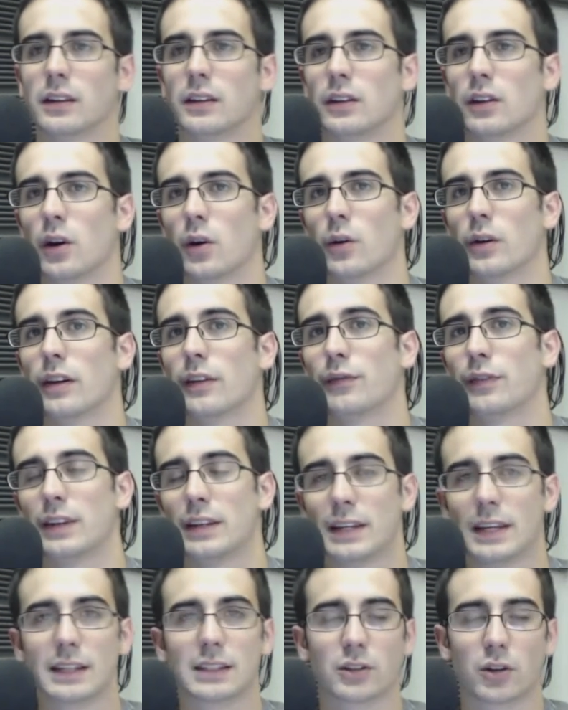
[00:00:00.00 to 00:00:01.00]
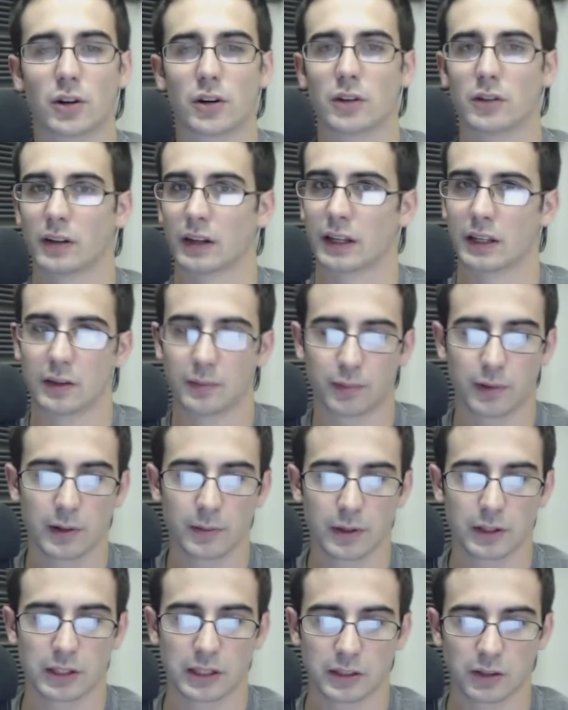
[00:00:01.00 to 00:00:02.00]
You know, if he gets hurt, like he pretty
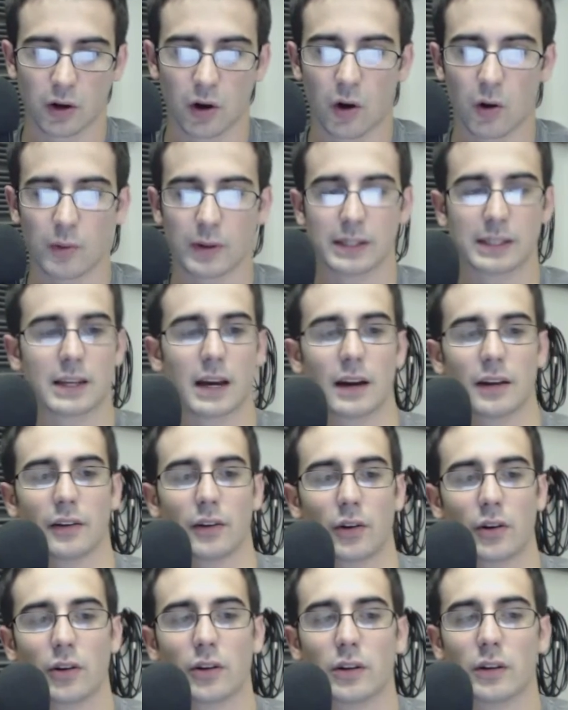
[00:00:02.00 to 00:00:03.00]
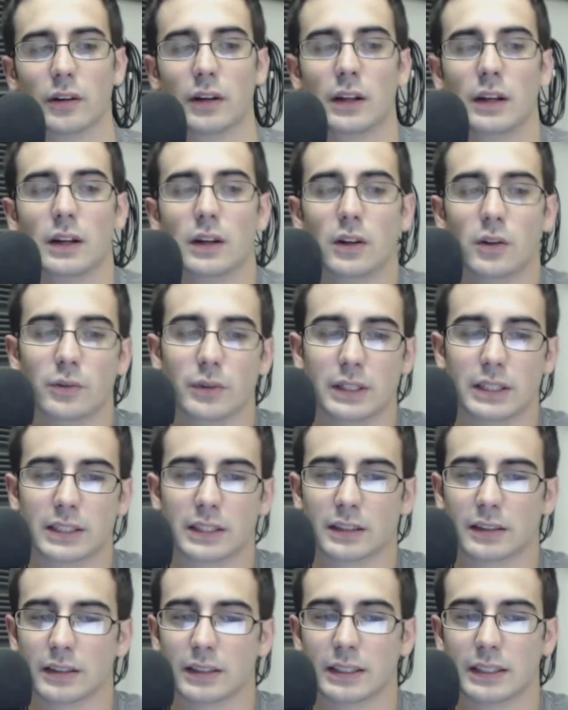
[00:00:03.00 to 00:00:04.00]
much has always gotten hurt
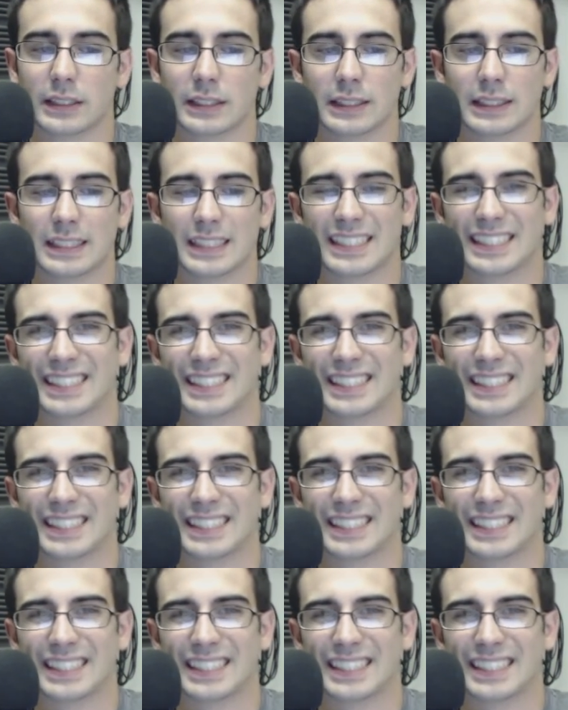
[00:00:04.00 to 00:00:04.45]
recently,